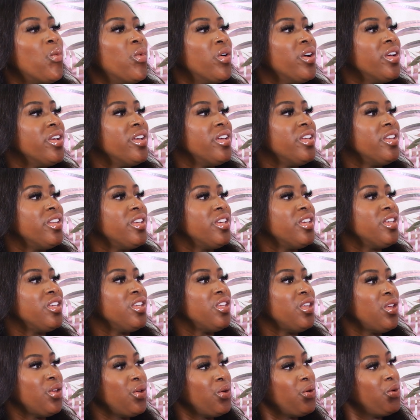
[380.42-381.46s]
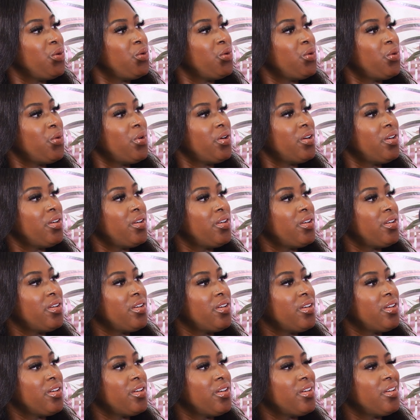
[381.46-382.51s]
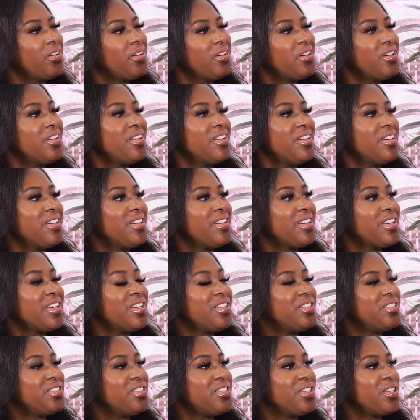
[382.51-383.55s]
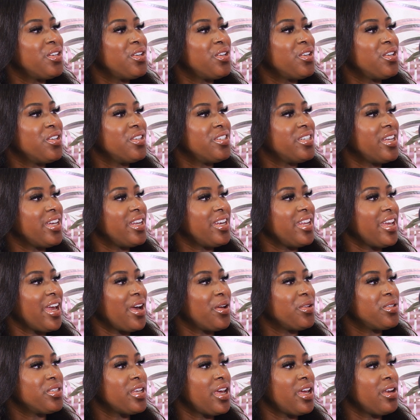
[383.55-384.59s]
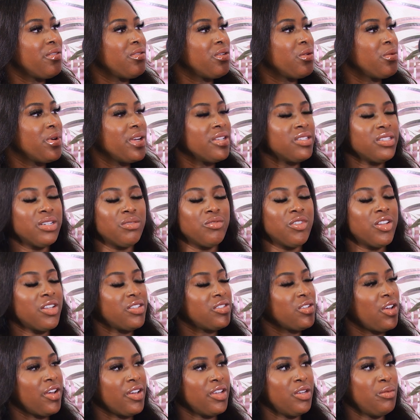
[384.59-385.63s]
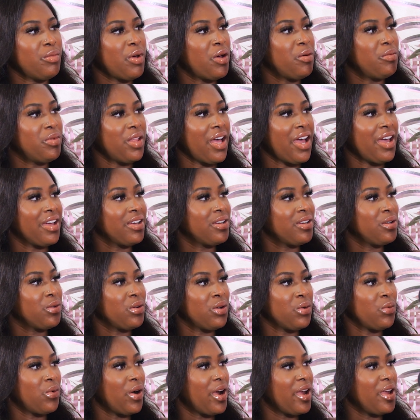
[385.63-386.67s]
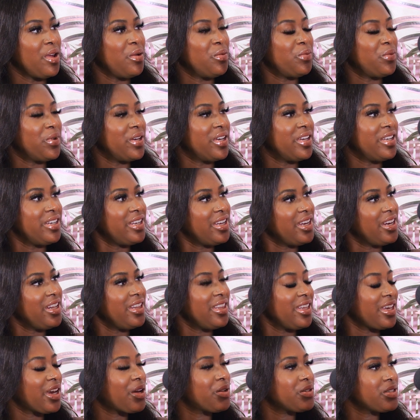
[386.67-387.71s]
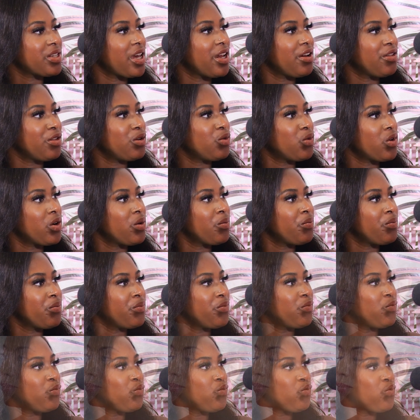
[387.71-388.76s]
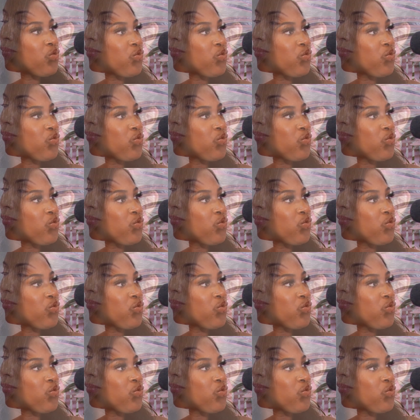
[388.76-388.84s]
would you consider dating outside of your race? And I'm not talking about Black or white, but anything outside of the norm.